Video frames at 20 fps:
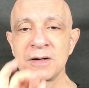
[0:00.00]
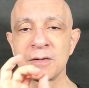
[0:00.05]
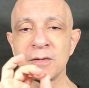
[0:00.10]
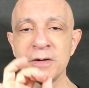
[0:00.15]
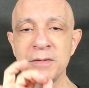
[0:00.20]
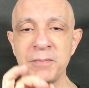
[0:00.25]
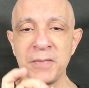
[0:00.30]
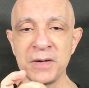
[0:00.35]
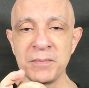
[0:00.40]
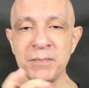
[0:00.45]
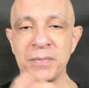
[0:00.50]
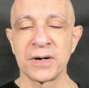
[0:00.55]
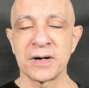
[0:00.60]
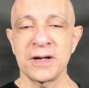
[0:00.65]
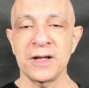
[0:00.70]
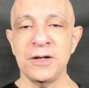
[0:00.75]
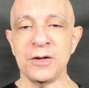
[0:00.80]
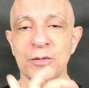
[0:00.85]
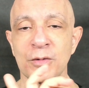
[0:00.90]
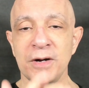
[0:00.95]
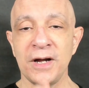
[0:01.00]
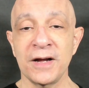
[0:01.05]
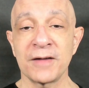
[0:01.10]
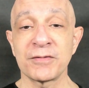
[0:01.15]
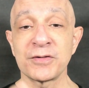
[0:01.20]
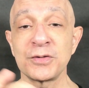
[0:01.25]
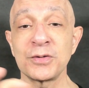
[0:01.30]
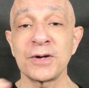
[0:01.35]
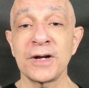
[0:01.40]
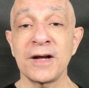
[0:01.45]
Remember, you
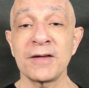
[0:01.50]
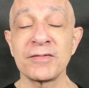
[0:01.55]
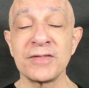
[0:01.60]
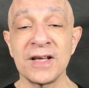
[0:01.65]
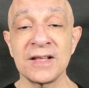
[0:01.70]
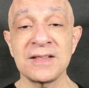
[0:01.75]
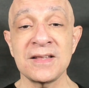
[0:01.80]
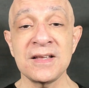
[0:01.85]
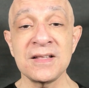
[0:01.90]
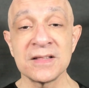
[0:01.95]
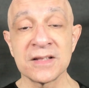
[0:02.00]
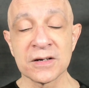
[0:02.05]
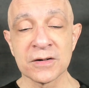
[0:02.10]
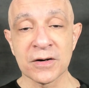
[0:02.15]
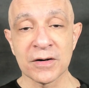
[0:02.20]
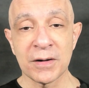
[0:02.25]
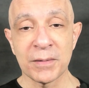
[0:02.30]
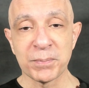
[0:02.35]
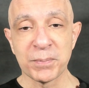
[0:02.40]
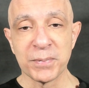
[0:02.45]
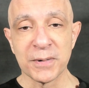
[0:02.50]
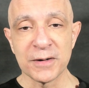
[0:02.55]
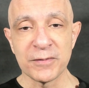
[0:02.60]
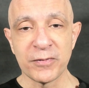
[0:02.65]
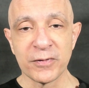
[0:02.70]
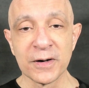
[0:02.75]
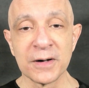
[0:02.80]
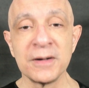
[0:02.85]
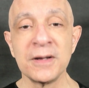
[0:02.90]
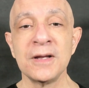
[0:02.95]
have to have that interrupt
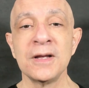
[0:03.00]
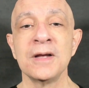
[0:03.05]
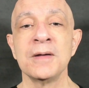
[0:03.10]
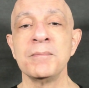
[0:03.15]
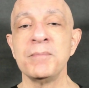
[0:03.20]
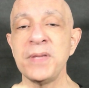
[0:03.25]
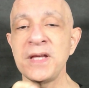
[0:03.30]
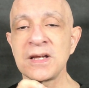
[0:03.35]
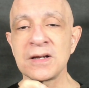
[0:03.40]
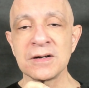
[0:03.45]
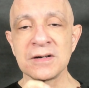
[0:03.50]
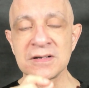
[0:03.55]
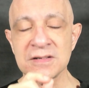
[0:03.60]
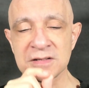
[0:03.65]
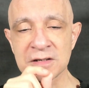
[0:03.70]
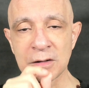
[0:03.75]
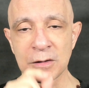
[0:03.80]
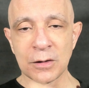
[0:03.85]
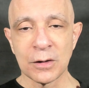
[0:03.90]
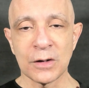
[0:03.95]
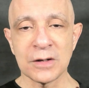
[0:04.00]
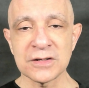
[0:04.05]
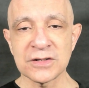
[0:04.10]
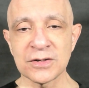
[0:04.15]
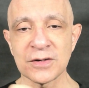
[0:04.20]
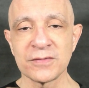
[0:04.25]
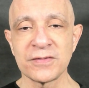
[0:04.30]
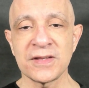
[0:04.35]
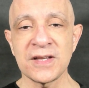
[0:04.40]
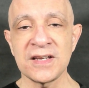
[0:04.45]
buffer because
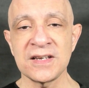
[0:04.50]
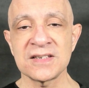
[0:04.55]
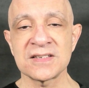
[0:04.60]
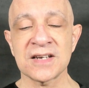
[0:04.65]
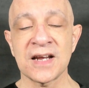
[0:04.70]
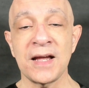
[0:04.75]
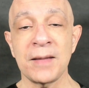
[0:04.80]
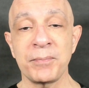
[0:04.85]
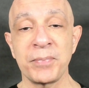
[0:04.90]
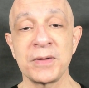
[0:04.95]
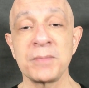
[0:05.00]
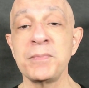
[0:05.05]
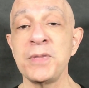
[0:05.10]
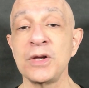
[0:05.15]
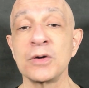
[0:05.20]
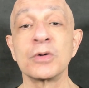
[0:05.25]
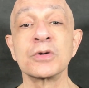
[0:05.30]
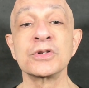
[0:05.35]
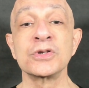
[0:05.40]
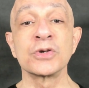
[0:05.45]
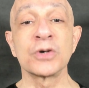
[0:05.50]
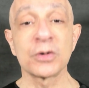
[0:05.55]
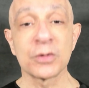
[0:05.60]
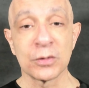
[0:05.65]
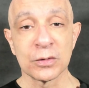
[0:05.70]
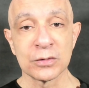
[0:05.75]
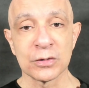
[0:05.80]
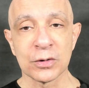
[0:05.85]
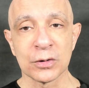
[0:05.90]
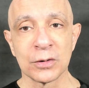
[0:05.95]
lots of things happen beyond your
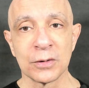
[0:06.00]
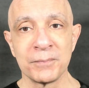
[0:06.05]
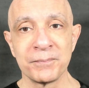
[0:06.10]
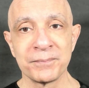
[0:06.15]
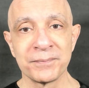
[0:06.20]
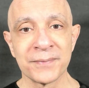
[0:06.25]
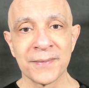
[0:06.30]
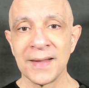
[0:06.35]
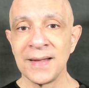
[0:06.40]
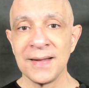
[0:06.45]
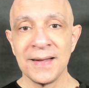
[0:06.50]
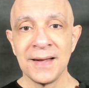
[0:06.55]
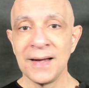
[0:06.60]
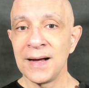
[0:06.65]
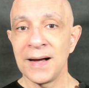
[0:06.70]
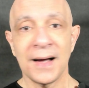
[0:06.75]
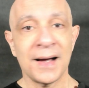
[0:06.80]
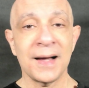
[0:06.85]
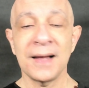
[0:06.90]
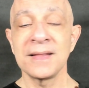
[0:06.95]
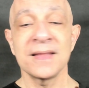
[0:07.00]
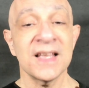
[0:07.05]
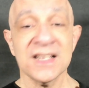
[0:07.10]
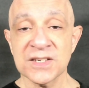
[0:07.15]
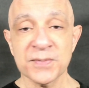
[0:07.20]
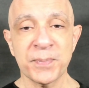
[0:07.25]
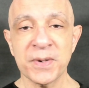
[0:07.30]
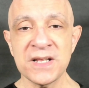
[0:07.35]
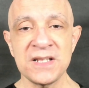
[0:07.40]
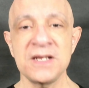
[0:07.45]
control. And
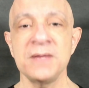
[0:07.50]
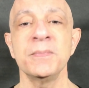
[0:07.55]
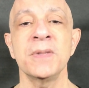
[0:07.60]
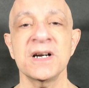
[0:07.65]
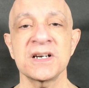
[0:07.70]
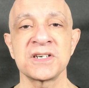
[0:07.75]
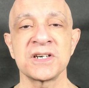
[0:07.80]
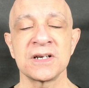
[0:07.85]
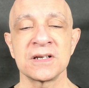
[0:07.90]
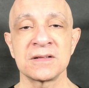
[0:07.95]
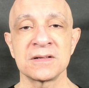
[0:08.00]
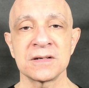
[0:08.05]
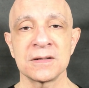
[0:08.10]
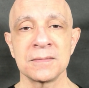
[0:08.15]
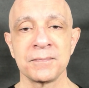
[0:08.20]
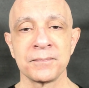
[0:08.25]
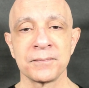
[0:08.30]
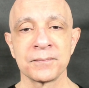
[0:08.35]
that's pretty much it.